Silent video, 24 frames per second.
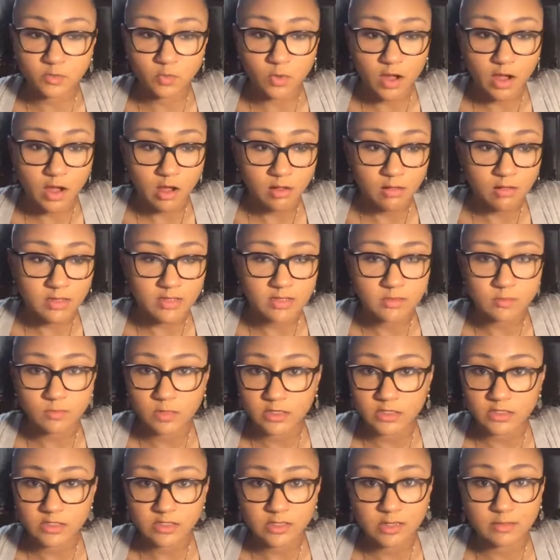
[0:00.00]
well as
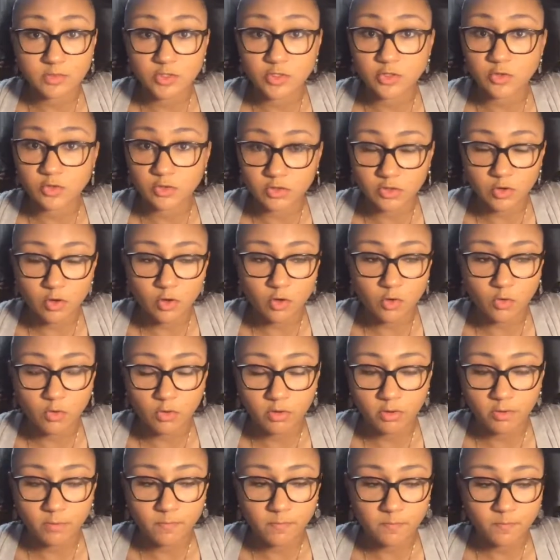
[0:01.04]
I'm sure Nicole
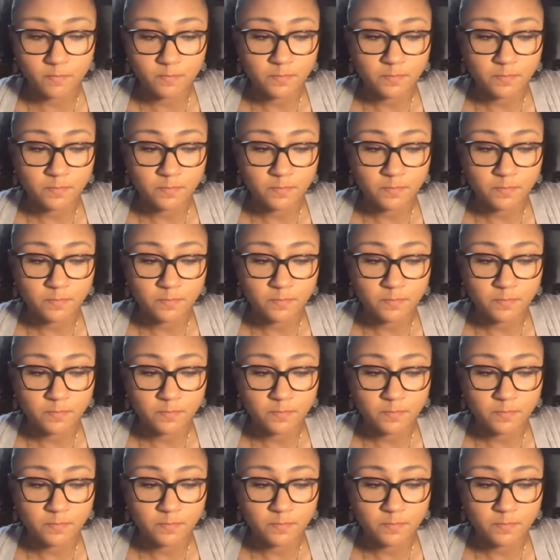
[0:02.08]
will.